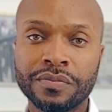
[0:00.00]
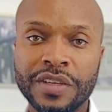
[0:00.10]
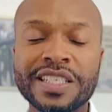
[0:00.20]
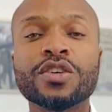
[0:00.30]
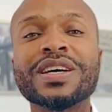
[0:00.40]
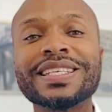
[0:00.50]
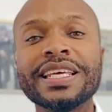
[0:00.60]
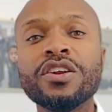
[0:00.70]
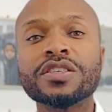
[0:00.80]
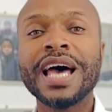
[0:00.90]
And so, as
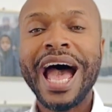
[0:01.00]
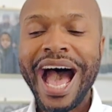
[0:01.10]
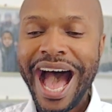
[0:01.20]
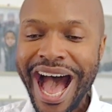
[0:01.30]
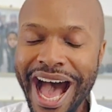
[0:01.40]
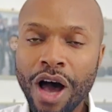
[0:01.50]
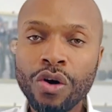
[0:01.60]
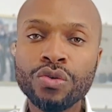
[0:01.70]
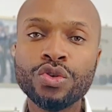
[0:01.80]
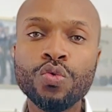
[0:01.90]
leaders,
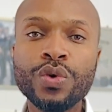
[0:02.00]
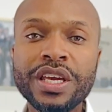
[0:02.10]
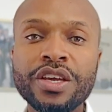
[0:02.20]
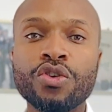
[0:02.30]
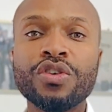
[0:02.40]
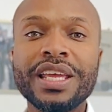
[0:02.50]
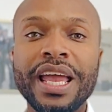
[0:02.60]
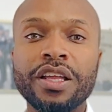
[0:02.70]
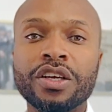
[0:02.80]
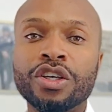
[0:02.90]
how do we
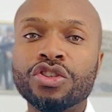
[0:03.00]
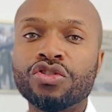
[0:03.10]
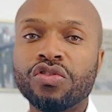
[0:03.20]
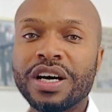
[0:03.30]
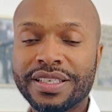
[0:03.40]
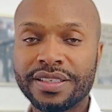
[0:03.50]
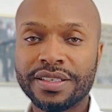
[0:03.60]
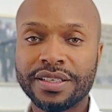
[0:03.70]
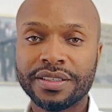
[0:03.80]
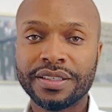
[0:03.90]
create
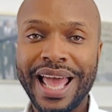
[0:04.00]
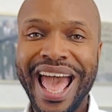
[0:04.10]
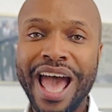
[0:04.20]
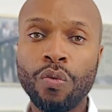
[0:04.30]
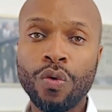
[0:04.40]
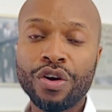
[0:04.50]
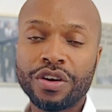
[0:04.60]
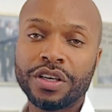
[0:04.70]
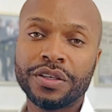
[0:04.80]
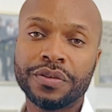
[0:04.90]
trust at work?